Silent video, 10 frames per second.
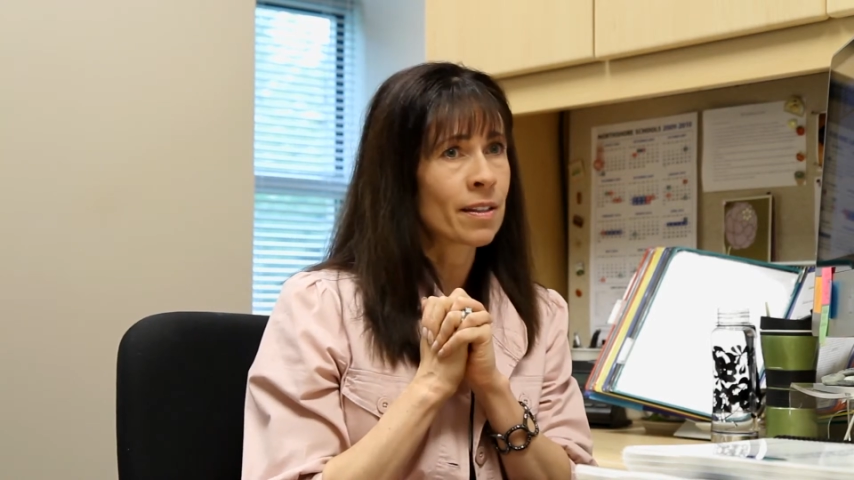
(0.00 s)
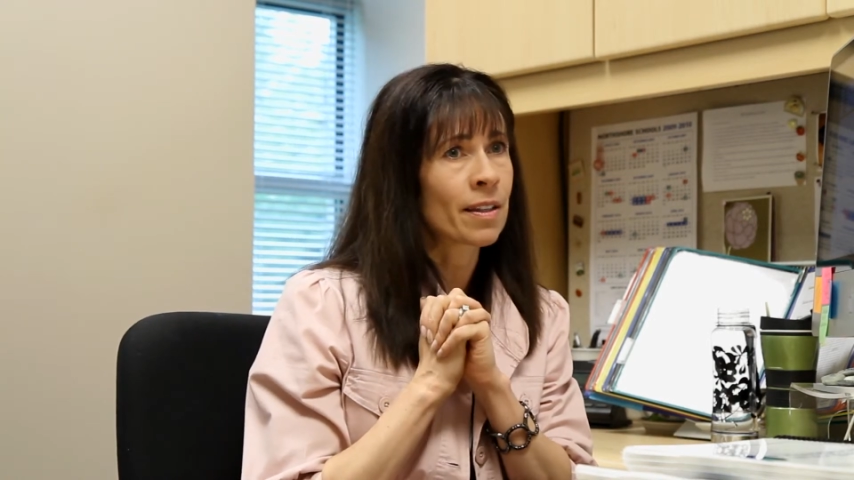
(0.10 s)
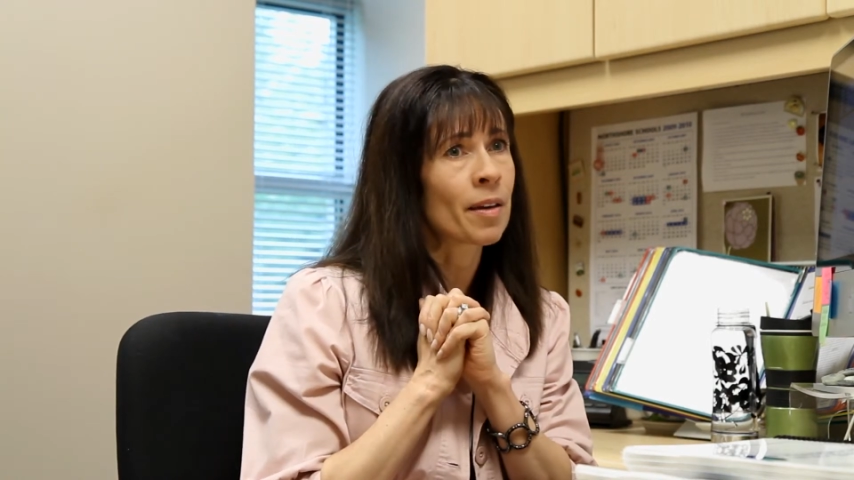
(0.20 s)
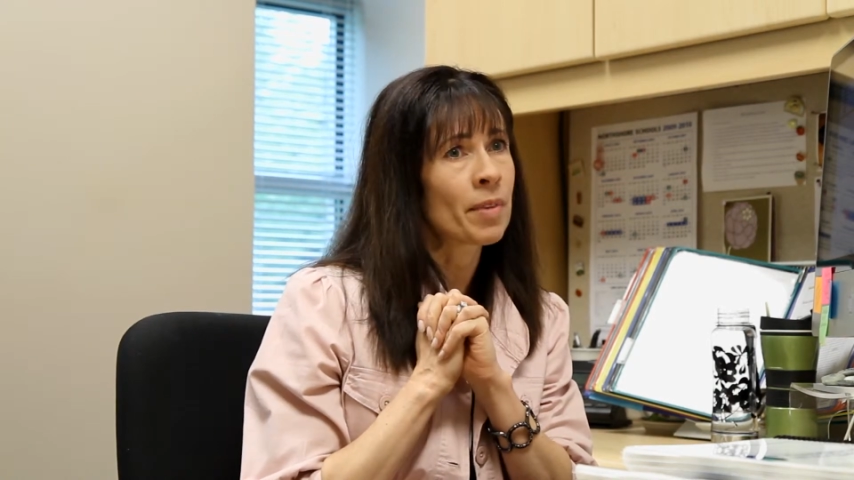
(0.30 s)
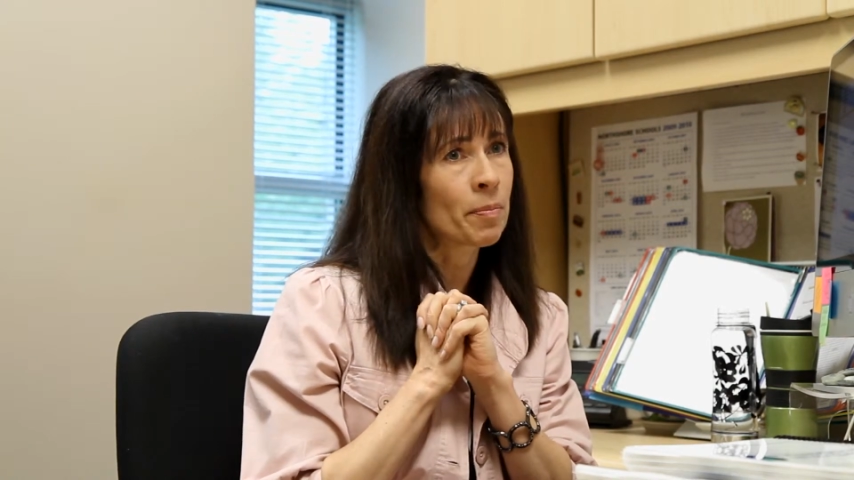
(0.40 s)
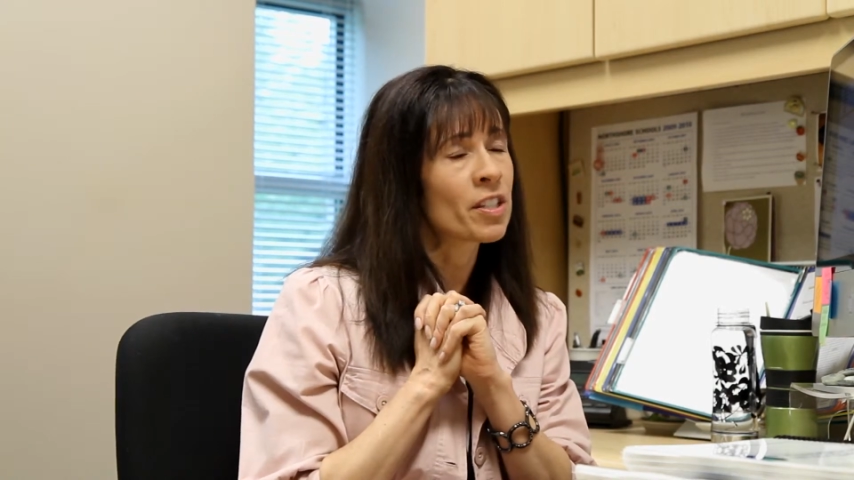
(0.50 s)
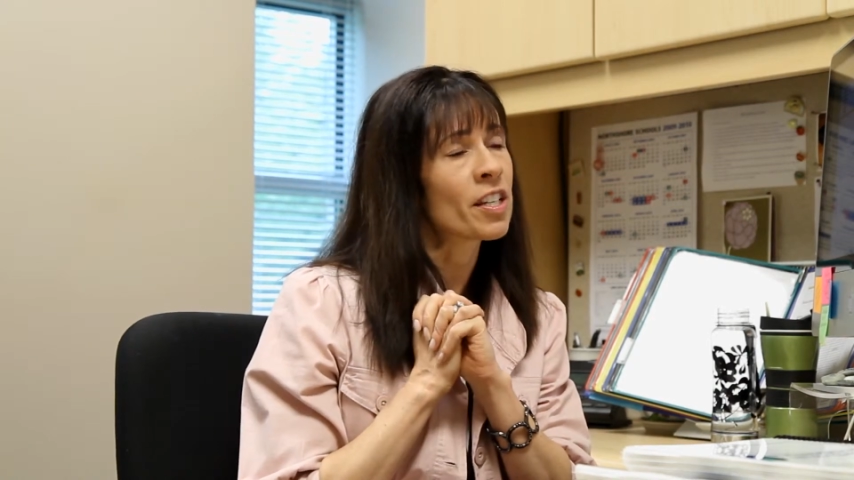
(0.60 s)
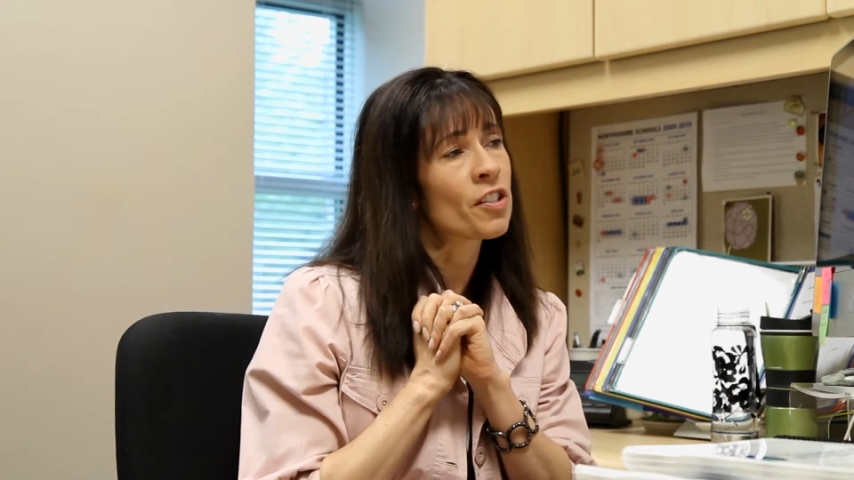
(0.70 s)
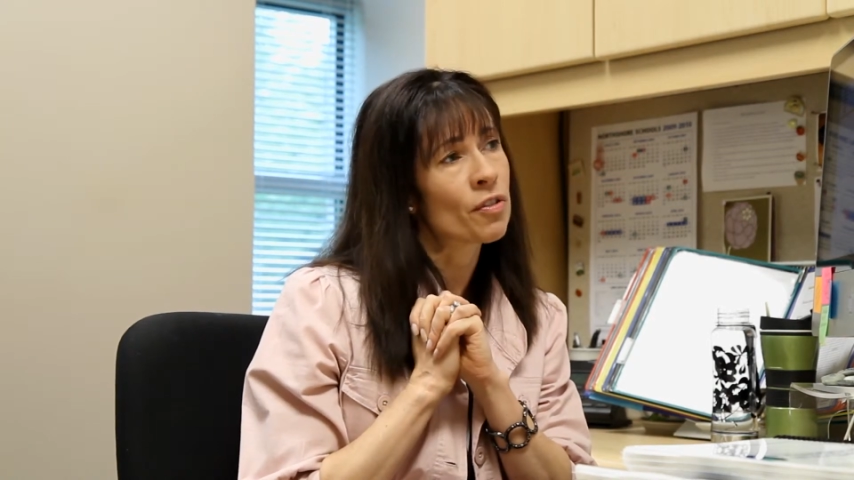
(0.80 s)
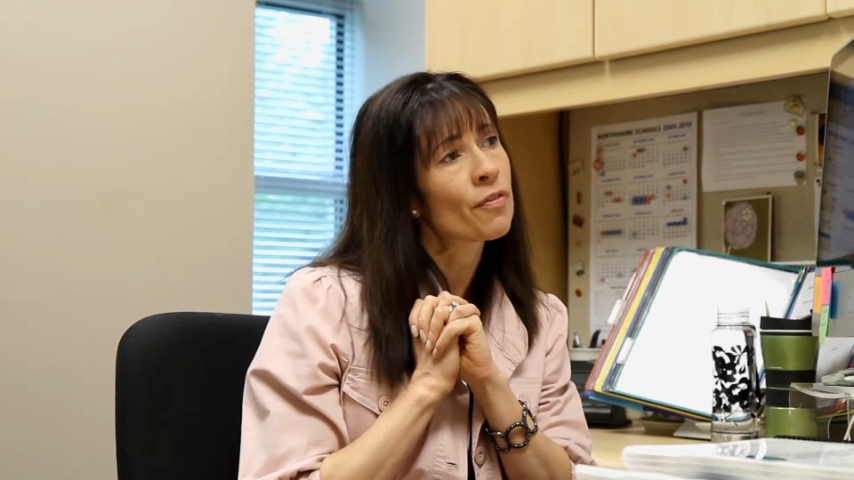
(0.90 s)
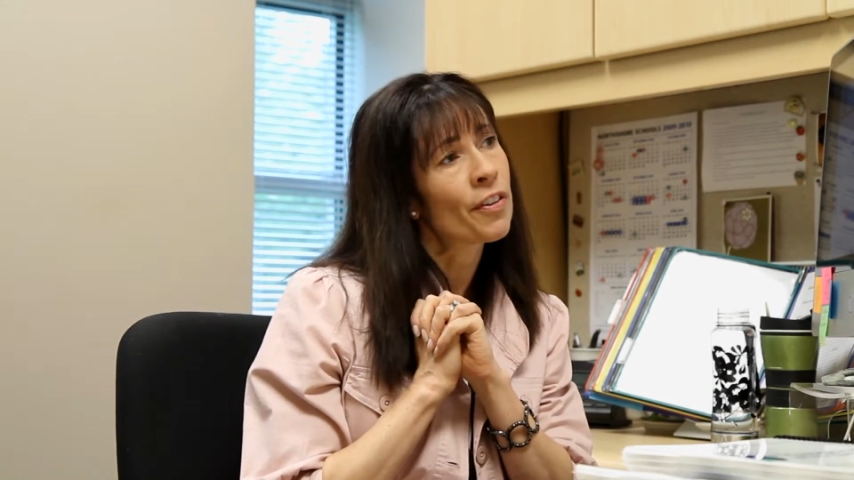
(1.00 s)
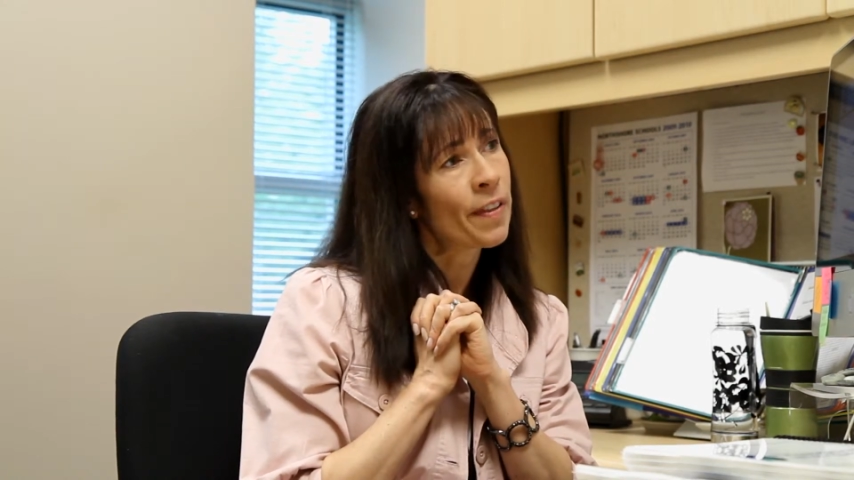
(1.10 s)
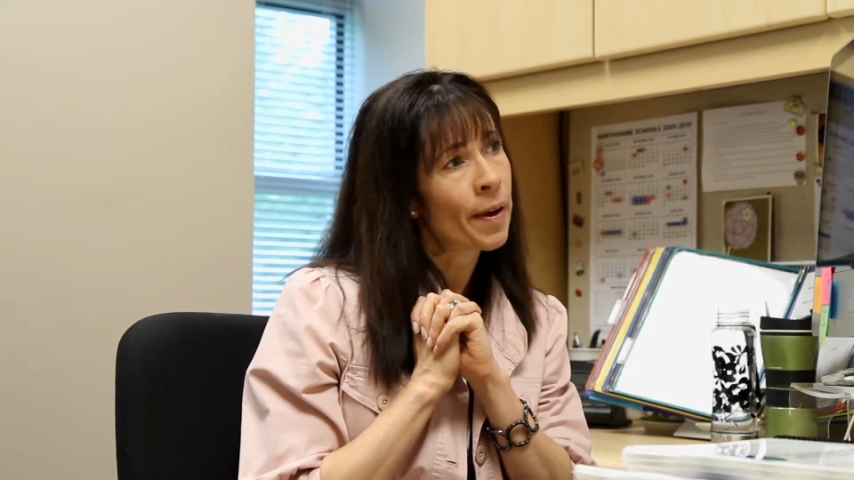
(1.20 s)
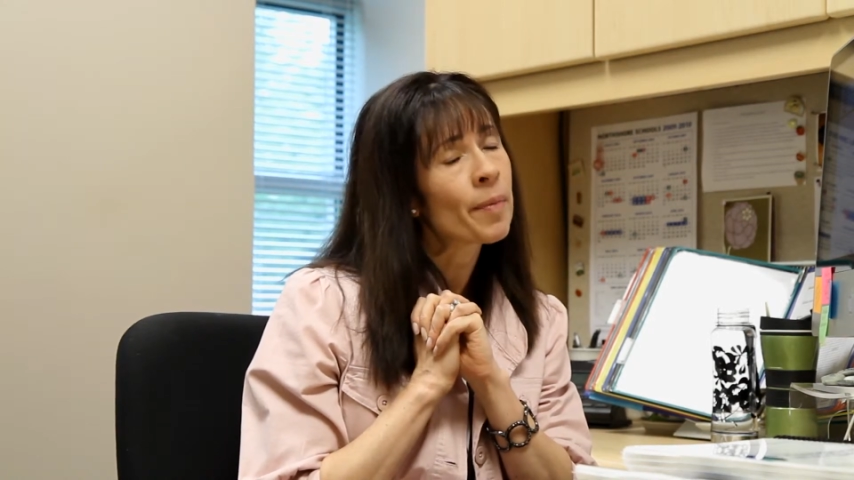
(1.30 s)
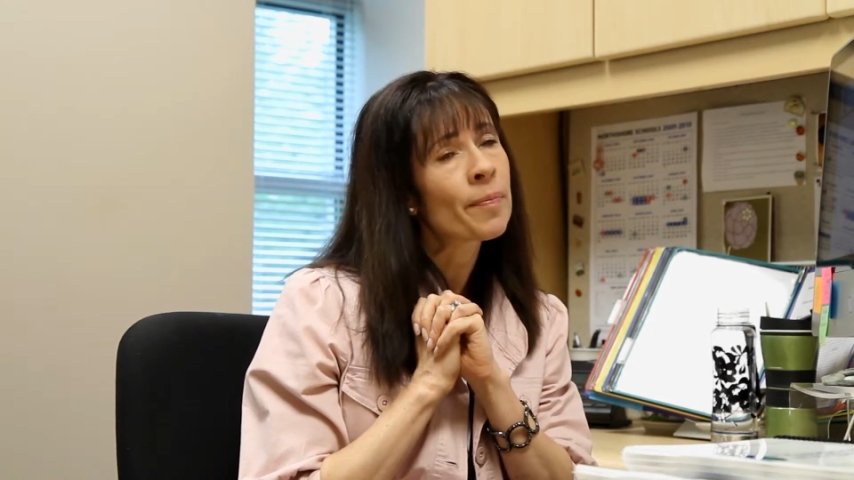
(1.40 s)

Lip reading: to them, the potential for that.